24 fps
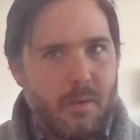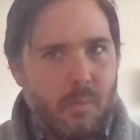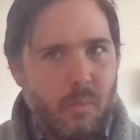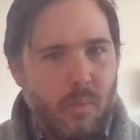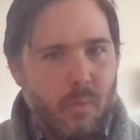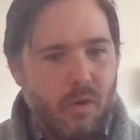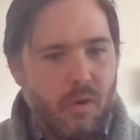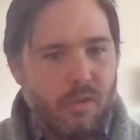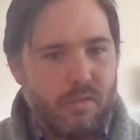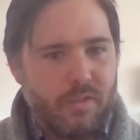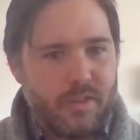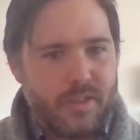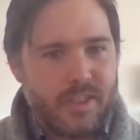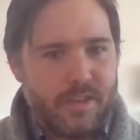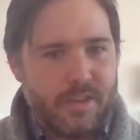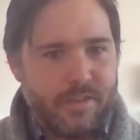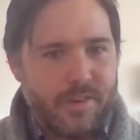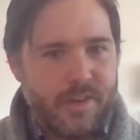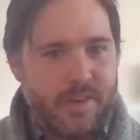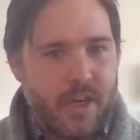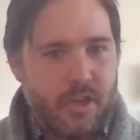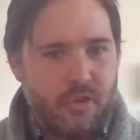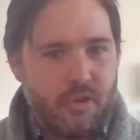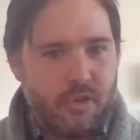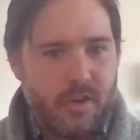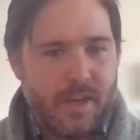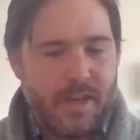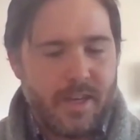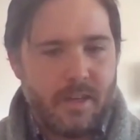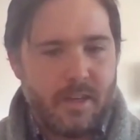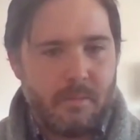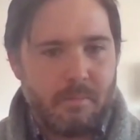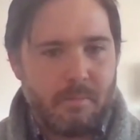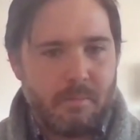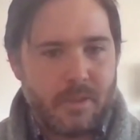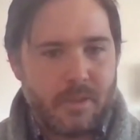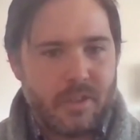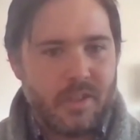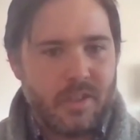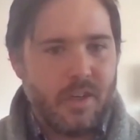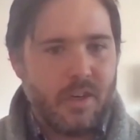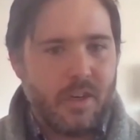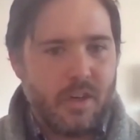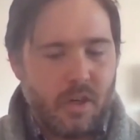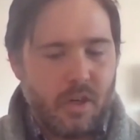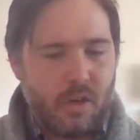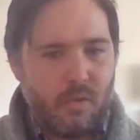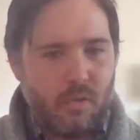where over 700 items
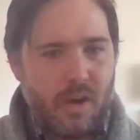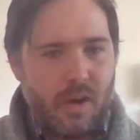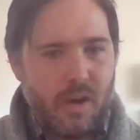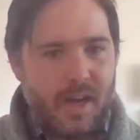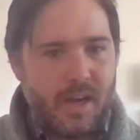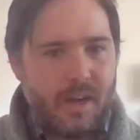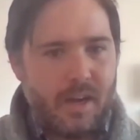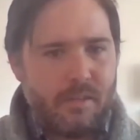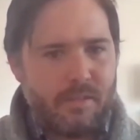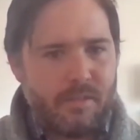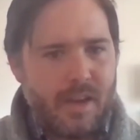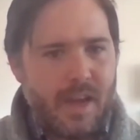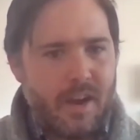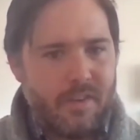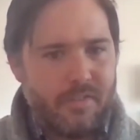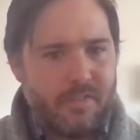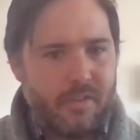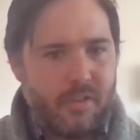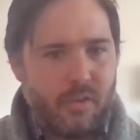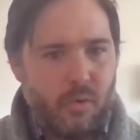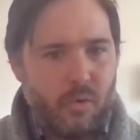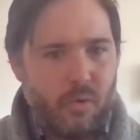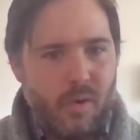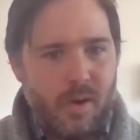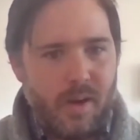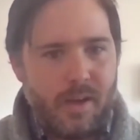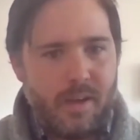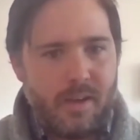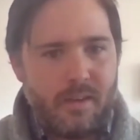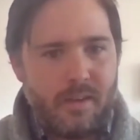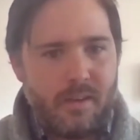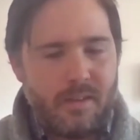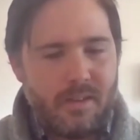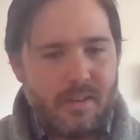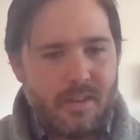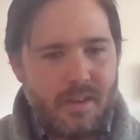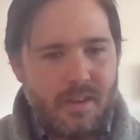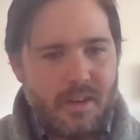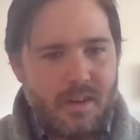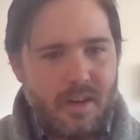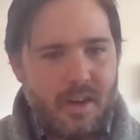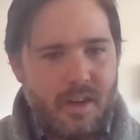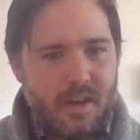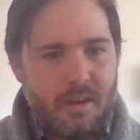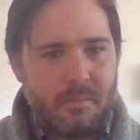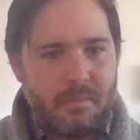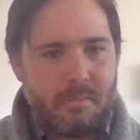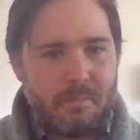arrived after the raid,
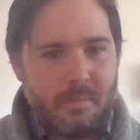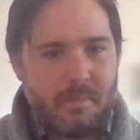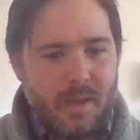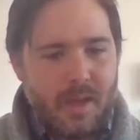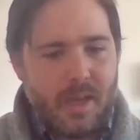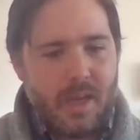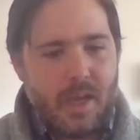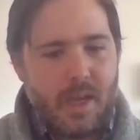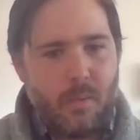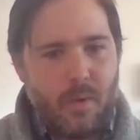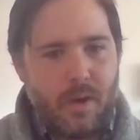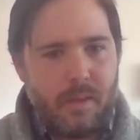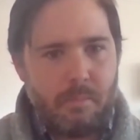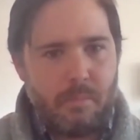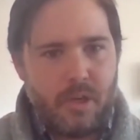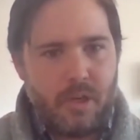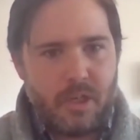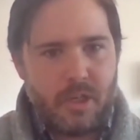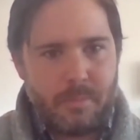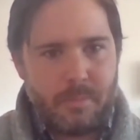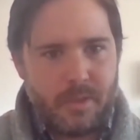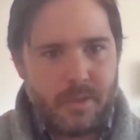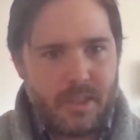and why the British